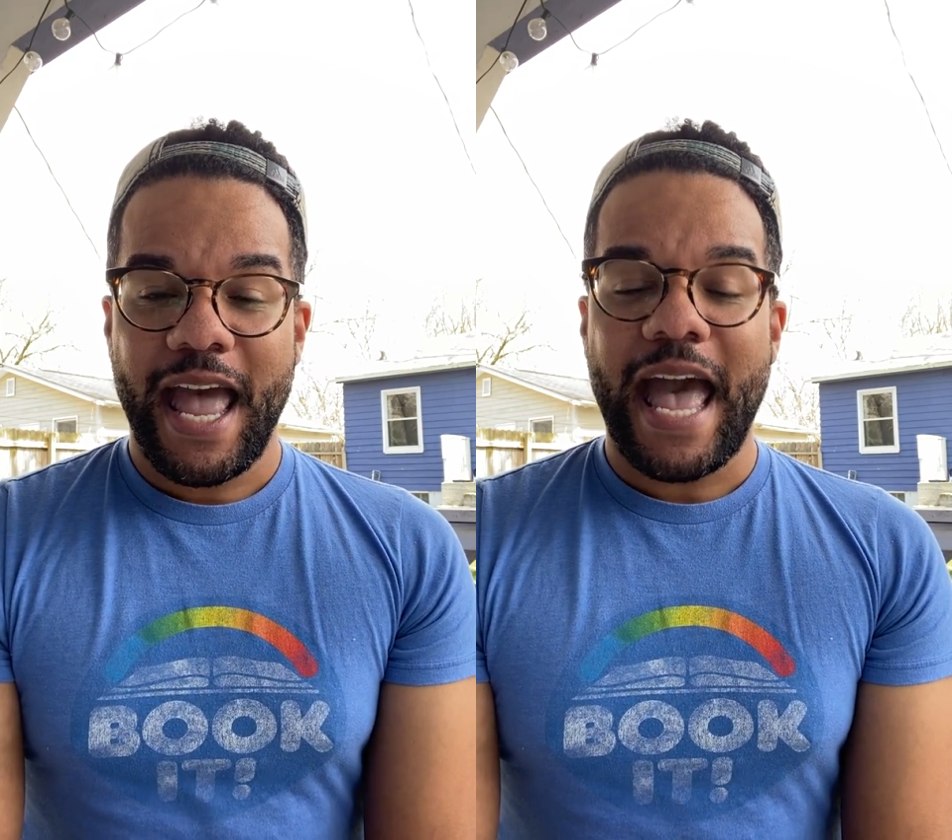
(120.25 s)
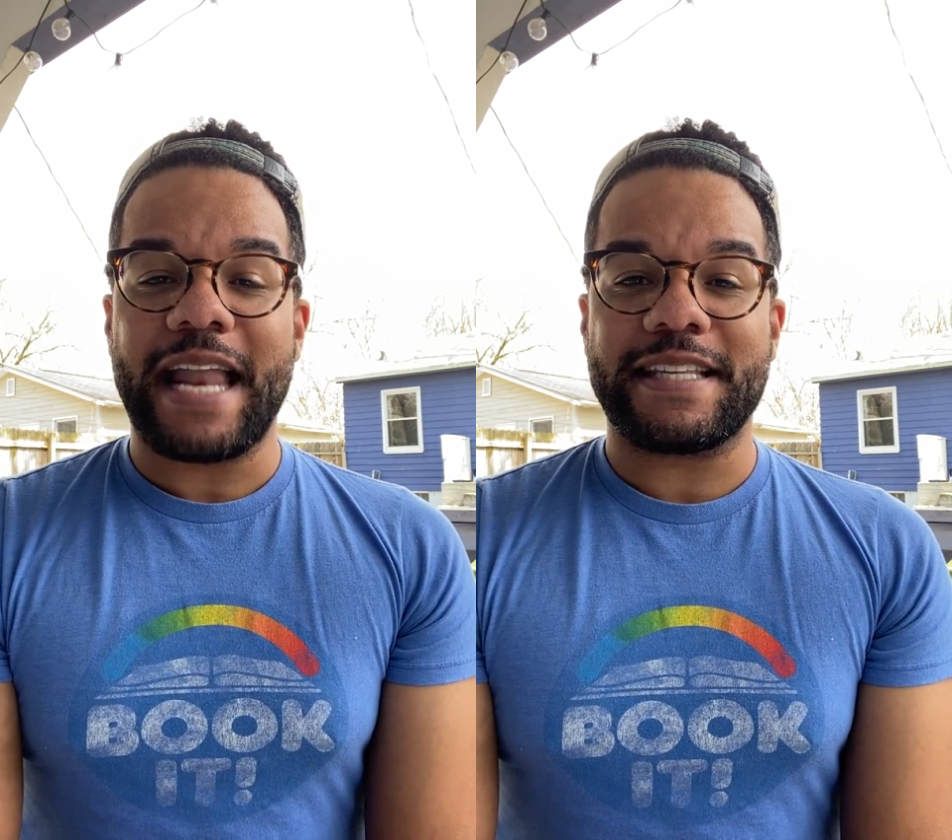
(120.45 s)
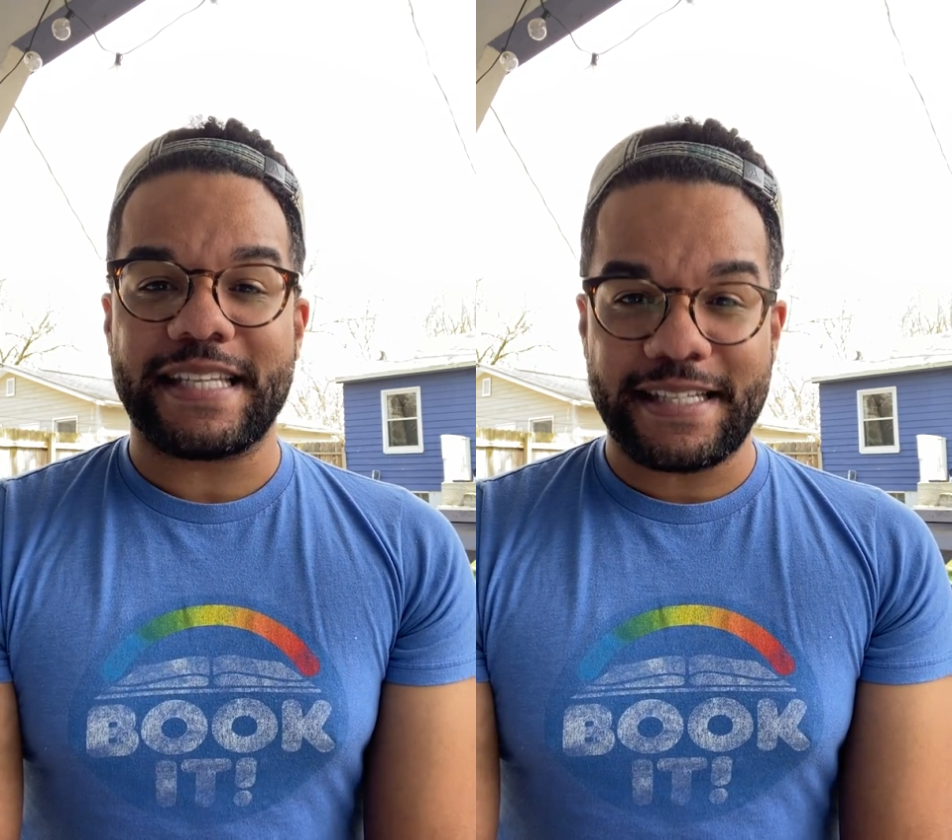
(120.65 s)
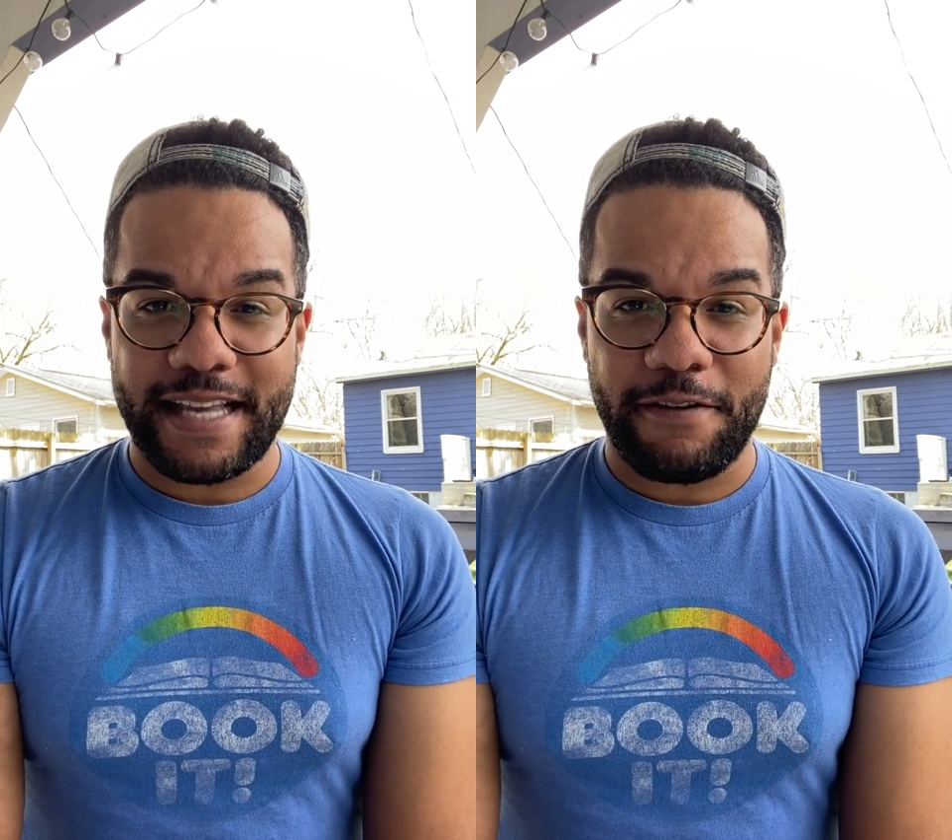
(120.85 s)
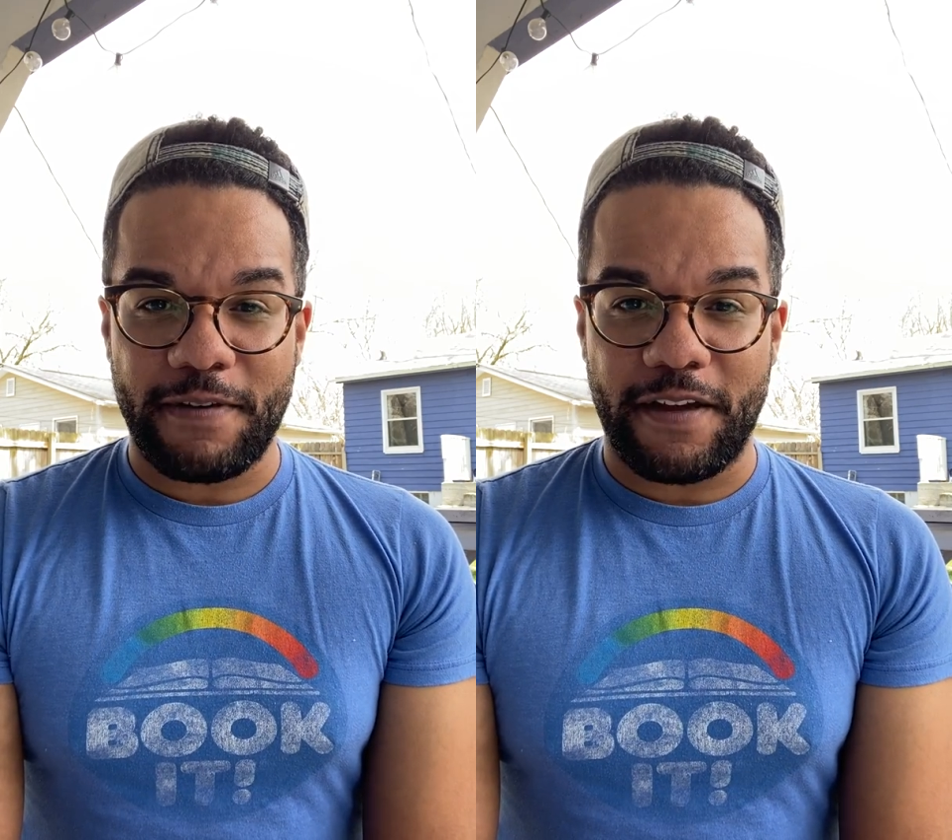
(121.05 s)
And since
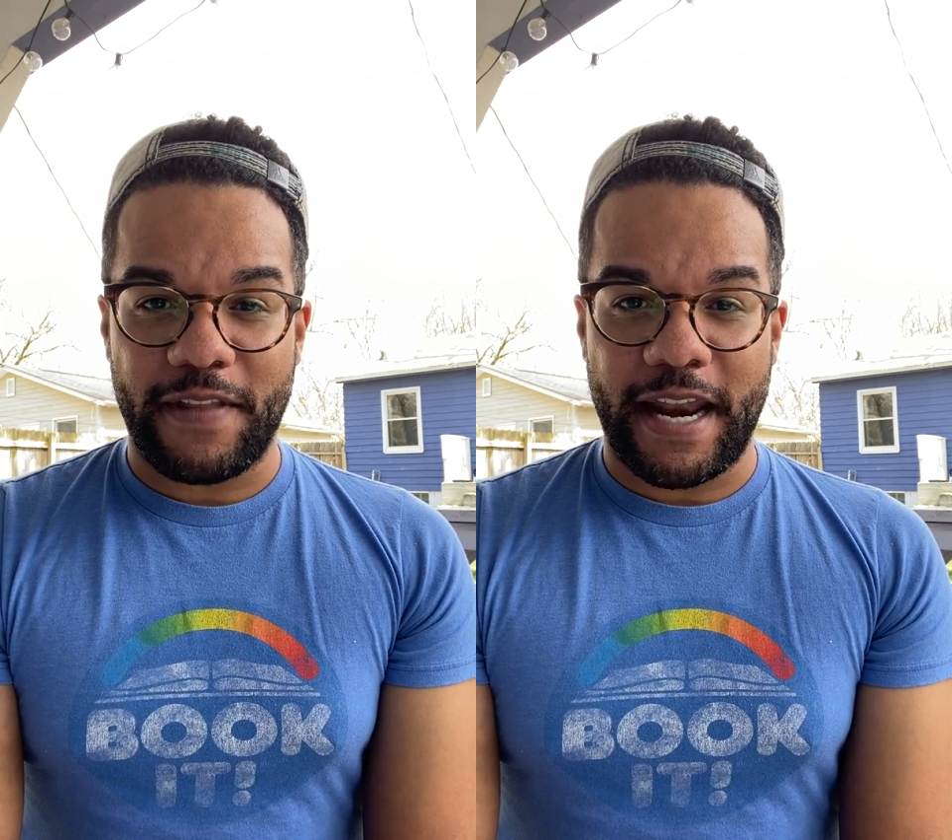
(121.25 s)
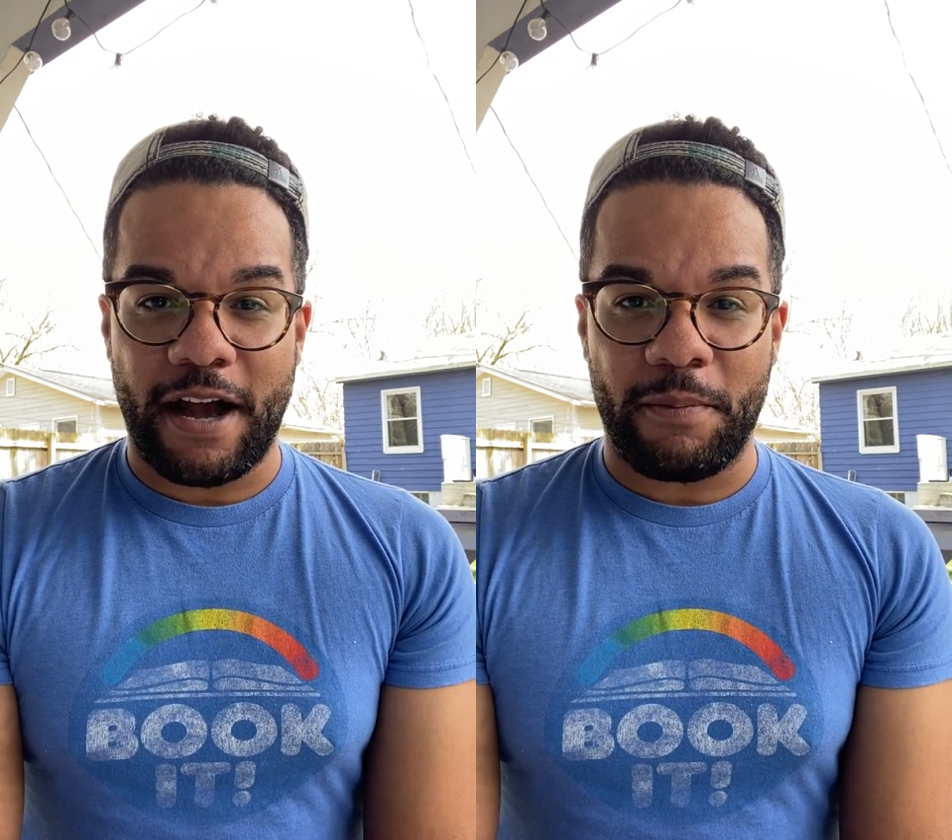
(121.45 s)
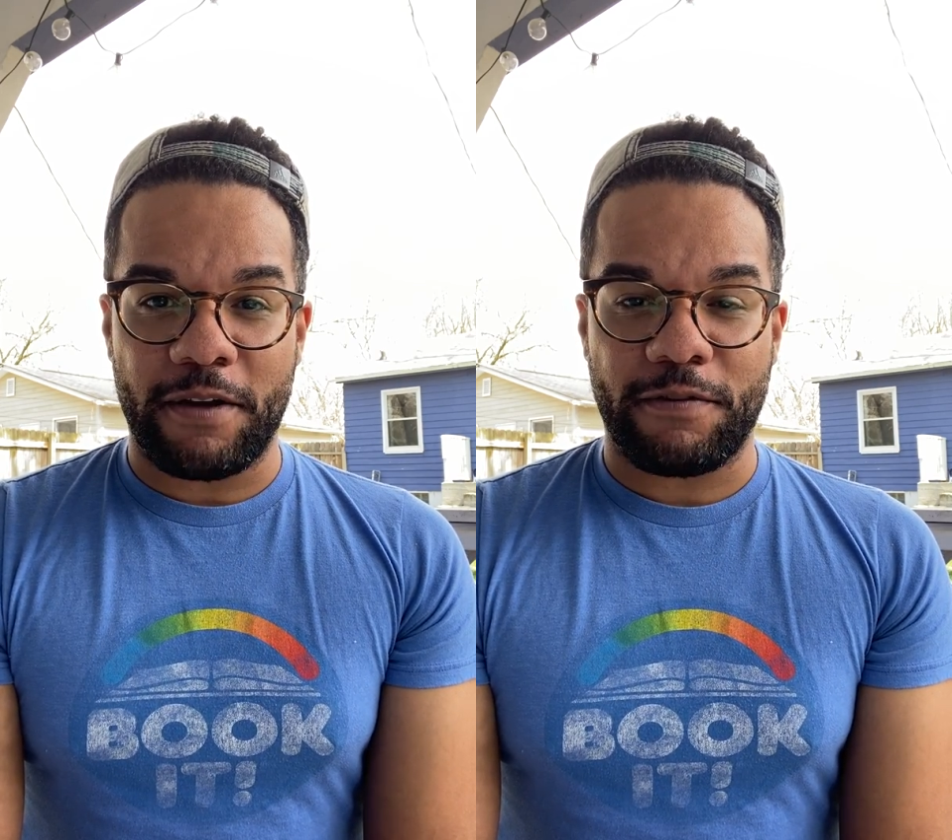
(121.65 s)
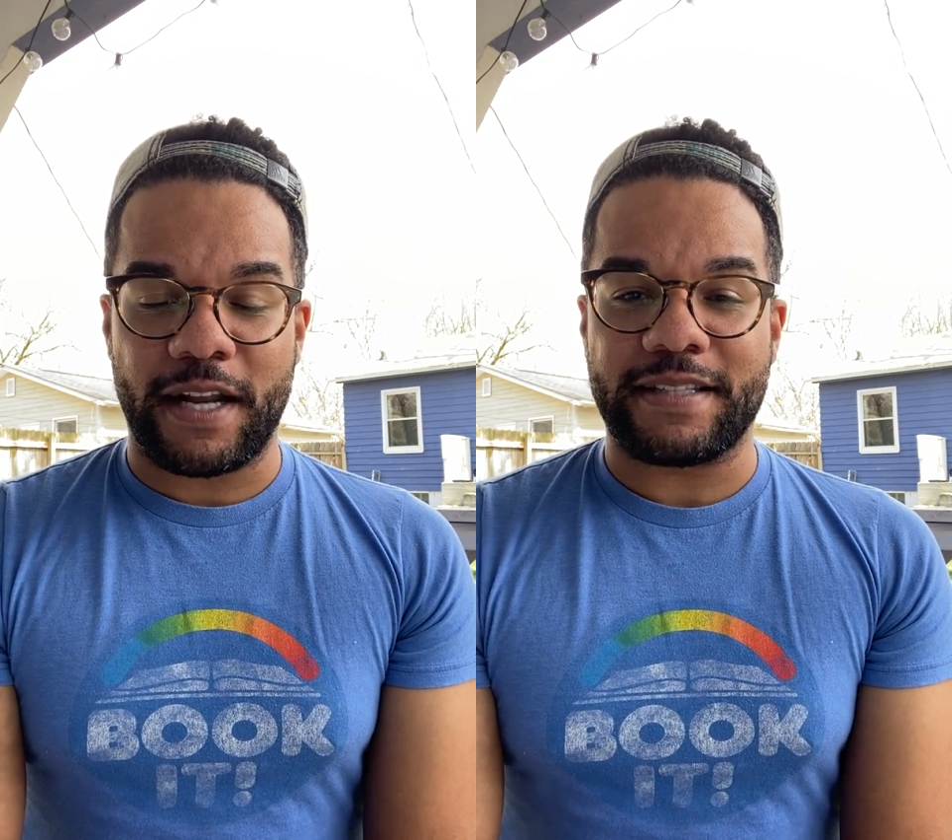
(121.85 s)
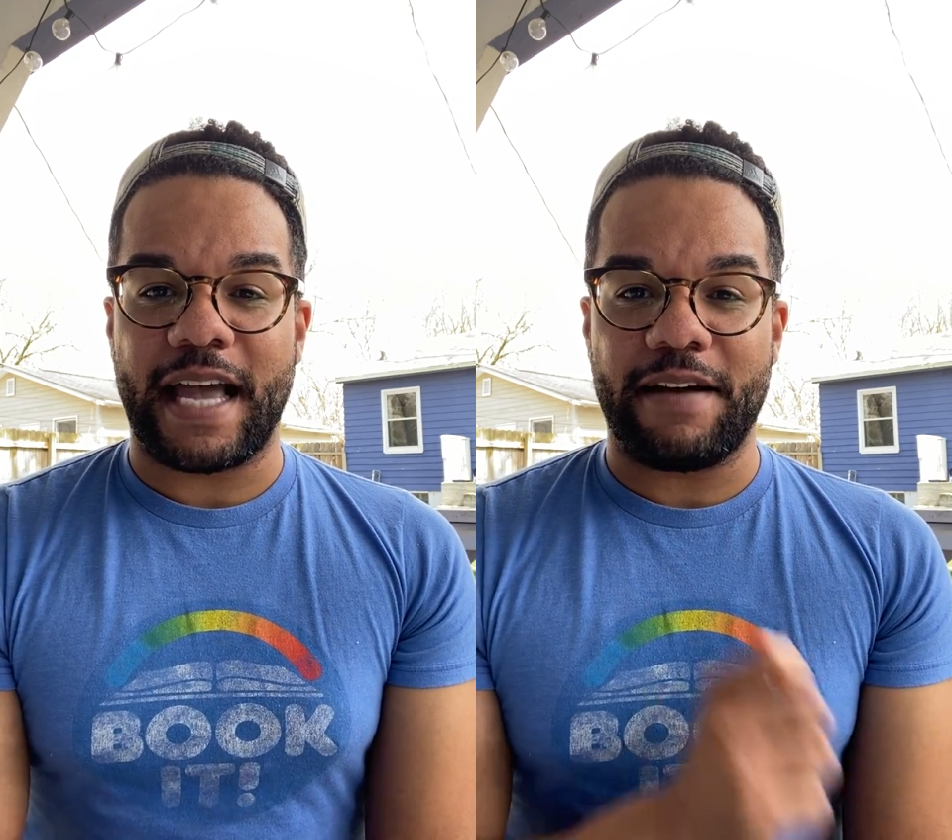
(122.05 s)
I found that out, my
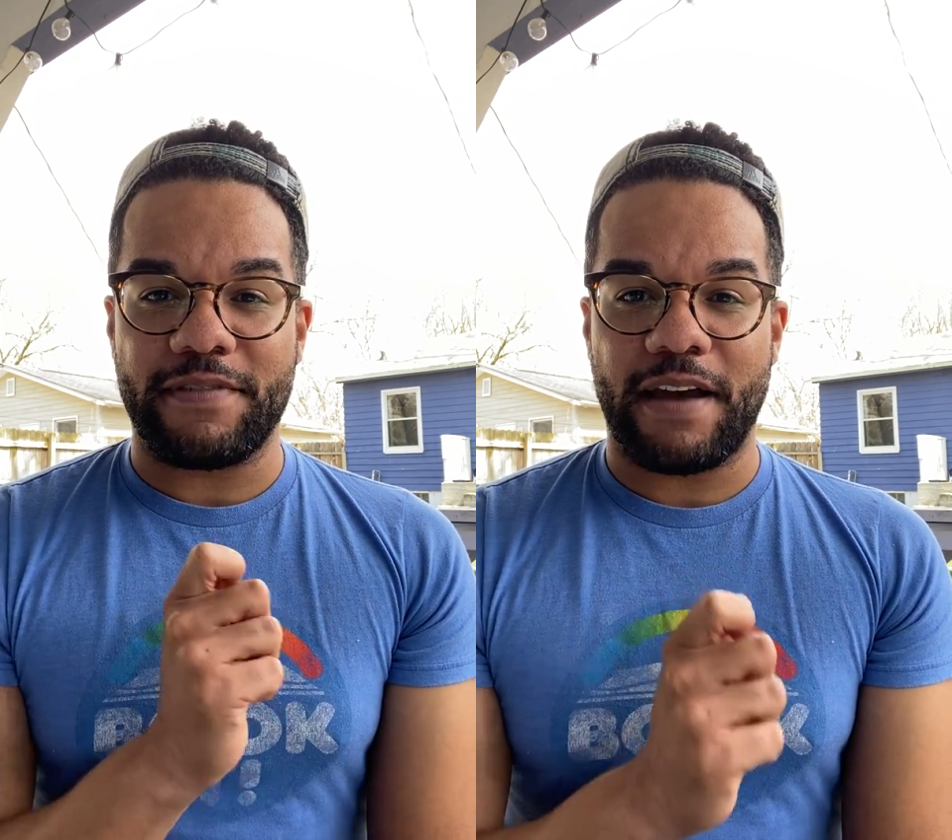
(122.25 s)
friends, I have